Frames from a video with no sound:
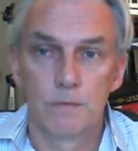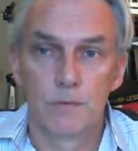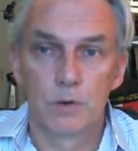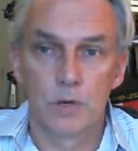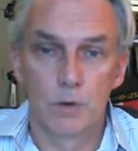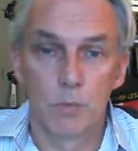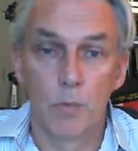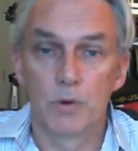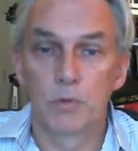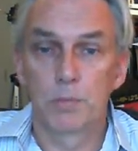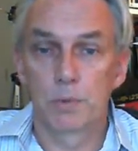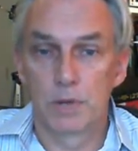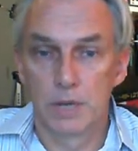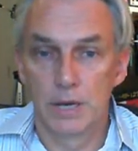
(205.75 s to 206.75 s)
the
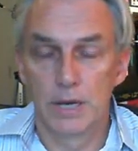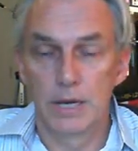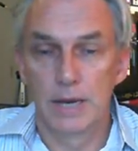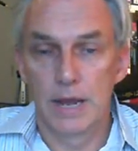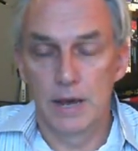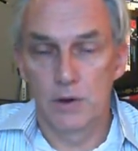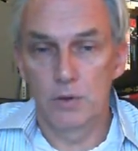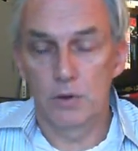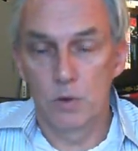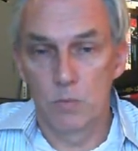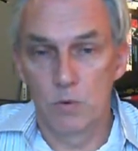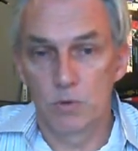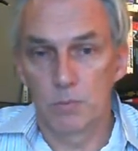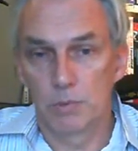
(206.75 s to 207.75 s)
Commonwealth play and how the
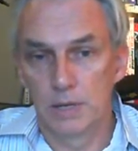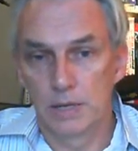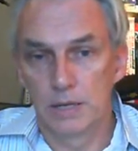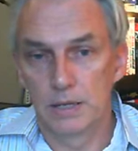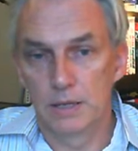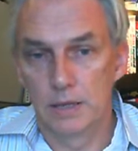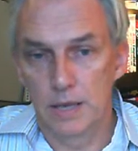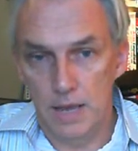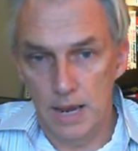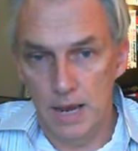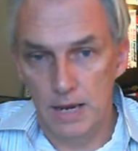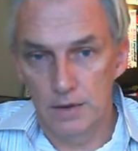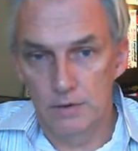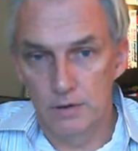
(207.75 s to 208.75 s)
Commonwealth played their
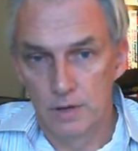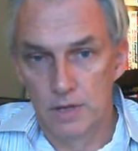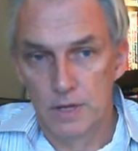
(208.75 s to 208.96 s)
hand.